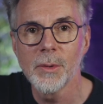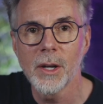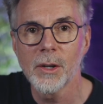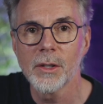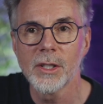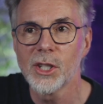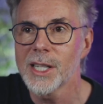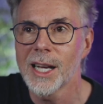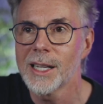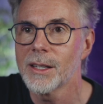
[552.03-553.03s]
now going to
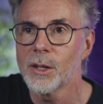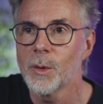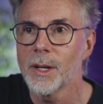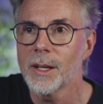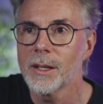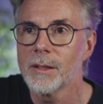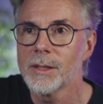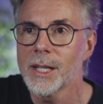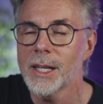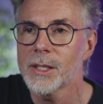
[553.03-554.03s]
just add a quick
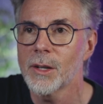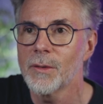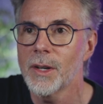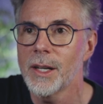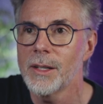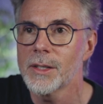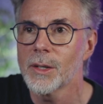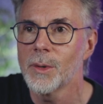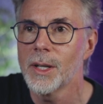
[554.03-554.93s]
text overlay. So